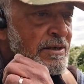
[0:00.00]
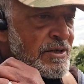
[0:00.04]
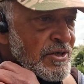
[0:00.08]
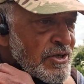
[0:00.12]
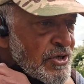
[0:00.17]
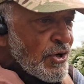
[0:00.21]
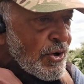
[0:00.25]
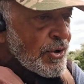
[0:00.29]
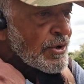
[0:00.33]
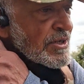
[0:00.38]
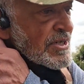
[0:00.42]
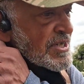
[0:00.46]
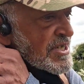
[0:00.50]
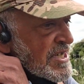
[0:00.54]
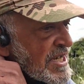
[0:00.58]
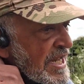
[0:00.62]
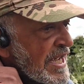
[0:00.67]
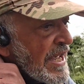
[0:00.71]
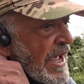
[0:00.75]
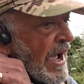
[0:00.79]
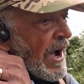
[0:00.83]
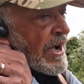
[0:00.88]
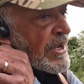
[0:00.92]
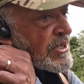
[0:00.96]
sort of
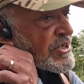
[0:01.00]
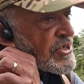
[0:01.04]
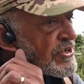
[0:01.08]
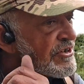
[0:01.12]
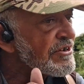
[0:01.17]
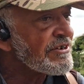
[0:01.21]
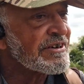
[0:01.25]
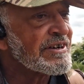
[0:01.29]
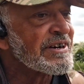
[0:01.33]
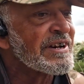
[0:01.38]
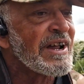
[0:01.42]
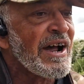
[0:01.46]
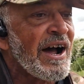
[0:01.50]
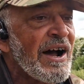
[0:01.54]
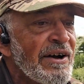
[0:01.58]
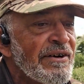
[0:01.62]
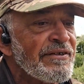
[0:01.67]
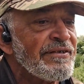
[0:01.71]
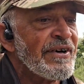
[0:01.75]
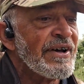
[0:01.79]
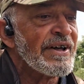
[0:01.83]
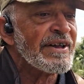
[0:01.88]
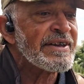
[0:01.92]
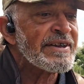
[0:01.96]
see her during
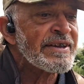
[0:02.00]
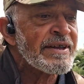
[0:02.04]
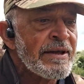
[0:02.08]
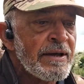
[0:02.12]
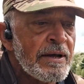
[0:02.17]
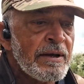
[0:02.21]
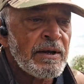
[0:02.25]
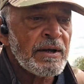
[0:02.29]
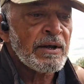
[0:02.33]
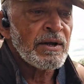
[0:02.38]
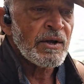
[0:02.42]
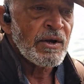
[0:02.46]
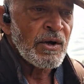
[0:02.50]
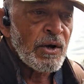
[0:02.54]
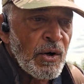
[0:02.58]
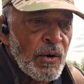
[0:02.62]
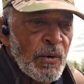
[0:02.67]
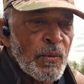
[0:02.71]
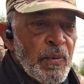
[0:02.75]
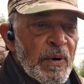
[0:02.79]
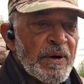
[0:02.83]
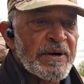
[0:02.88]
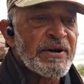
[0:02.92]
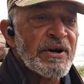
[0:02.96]
COVID,
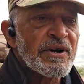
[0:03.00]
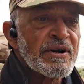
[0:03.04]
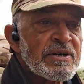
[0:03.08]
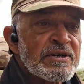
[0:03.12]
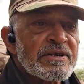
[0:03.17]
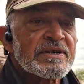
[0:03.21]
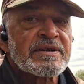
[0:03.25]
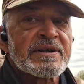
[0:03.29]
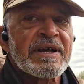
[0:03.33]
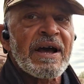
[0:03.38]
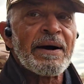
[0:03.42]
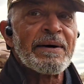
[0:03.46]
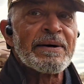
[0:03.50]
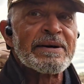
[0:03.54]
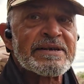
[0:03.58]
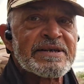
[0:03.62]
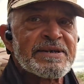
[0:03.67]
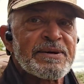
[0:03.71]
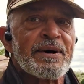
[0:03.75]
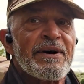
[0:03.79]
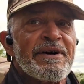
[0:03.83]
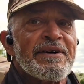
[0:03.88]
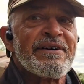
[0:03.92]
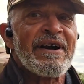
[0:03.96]
we couldn't go
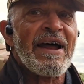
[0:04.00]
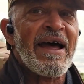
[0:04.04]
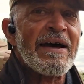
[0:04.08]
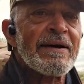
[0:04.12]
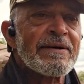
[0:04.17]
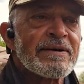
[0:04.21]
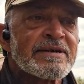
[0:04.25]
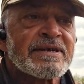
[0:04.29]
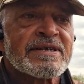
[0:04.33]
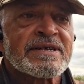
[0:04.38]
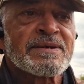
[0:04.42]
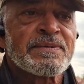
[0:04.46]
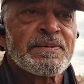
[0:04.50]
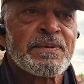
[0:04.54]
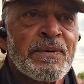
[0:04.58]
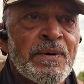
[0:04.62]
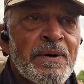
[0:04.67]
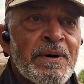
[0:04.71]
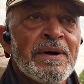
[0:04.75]
into her house.